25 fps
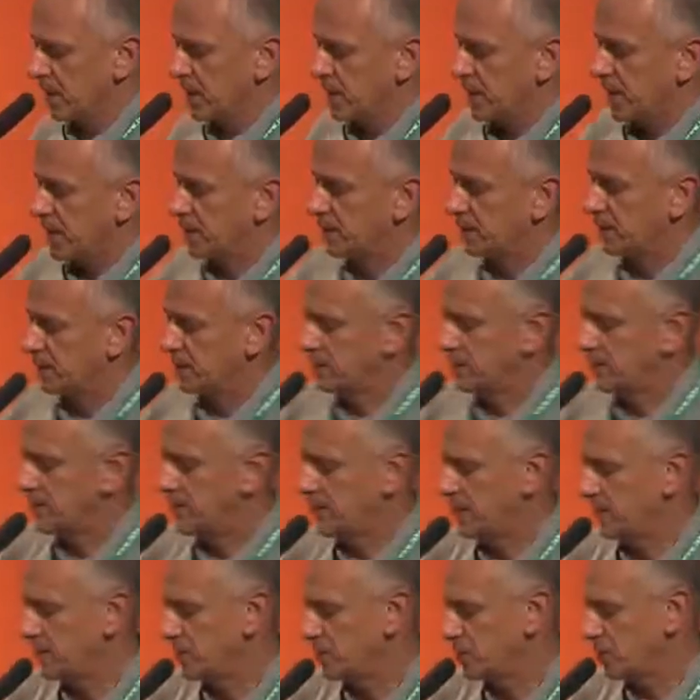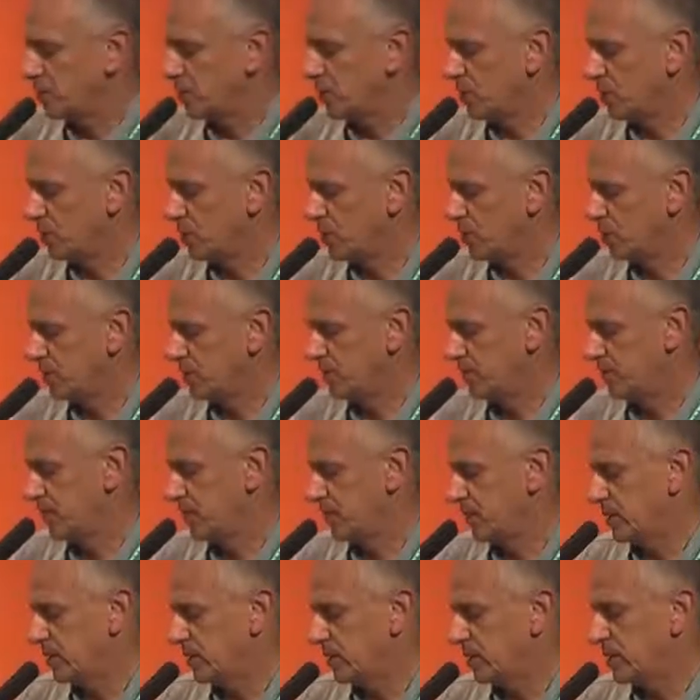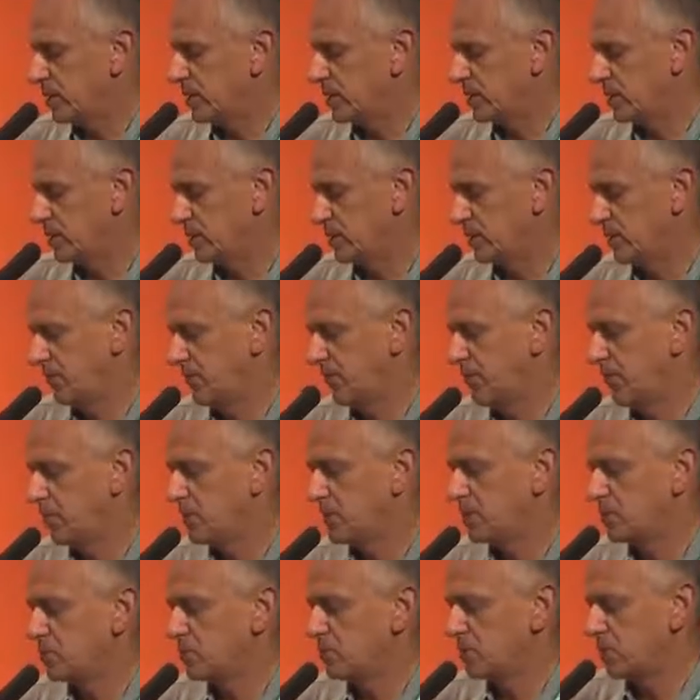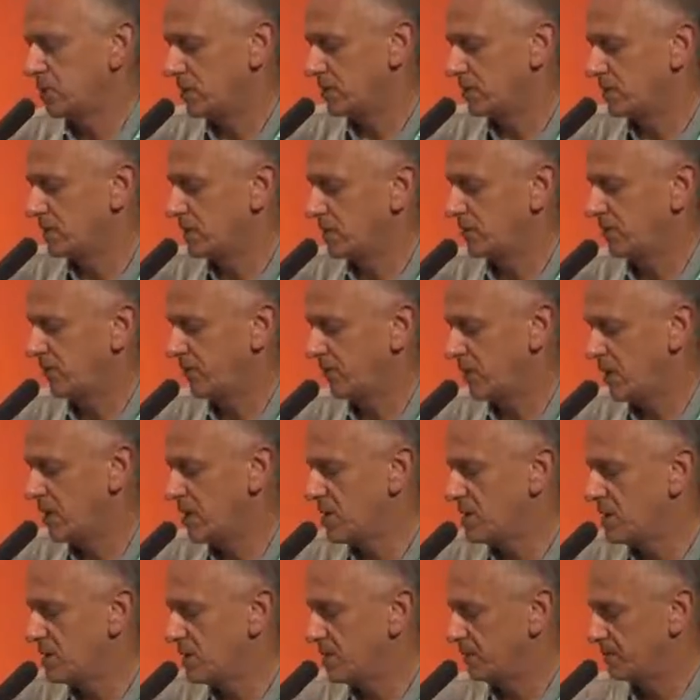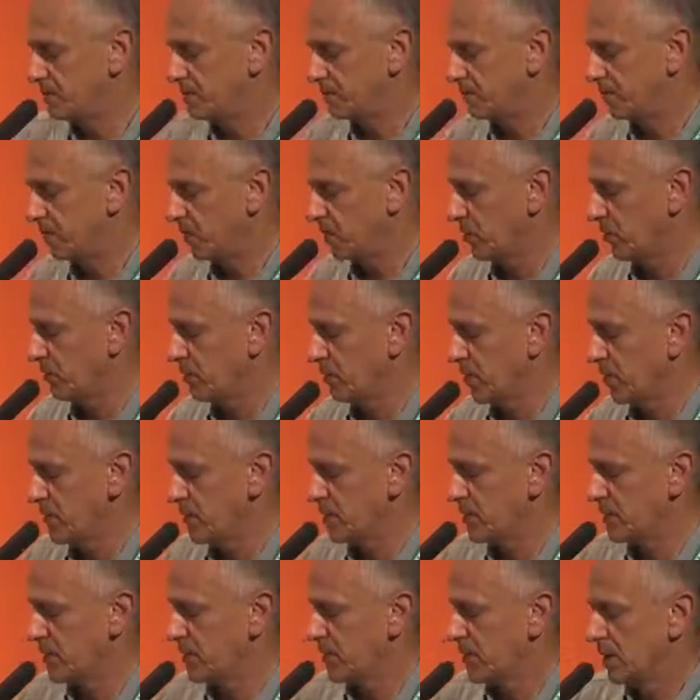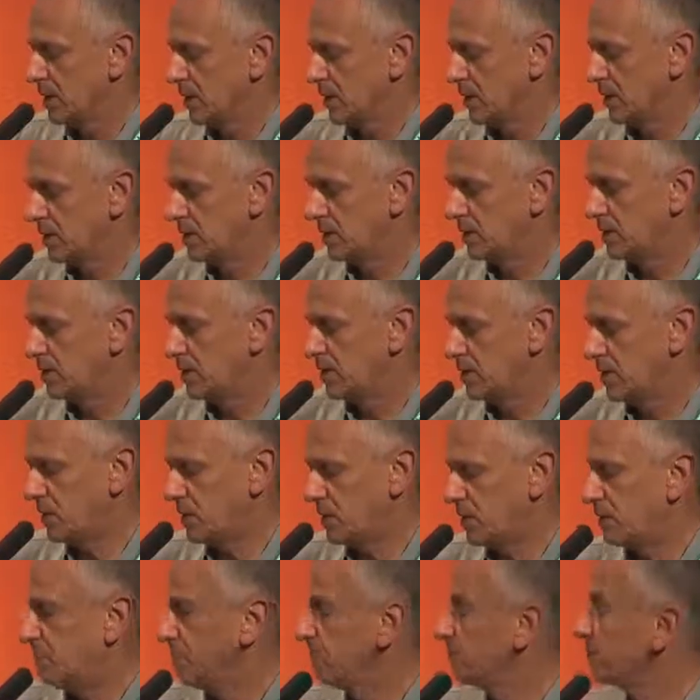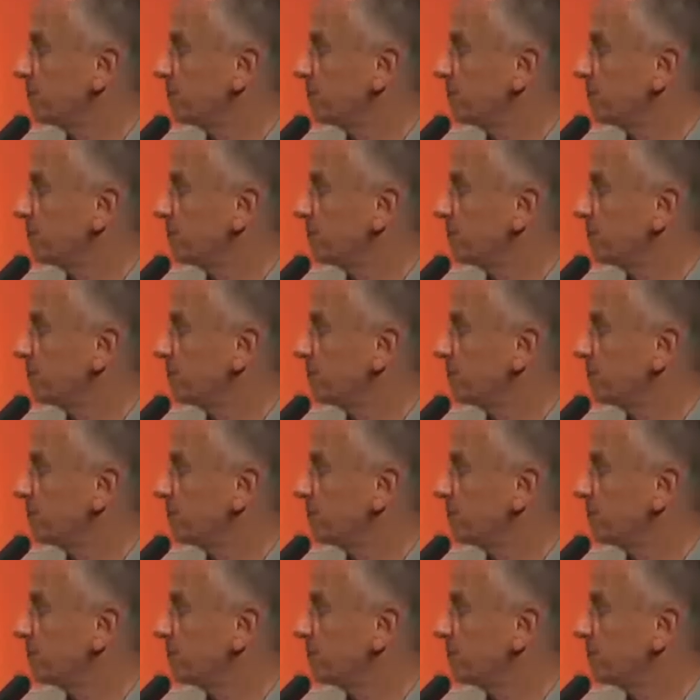And this work fits within this frame of my activity.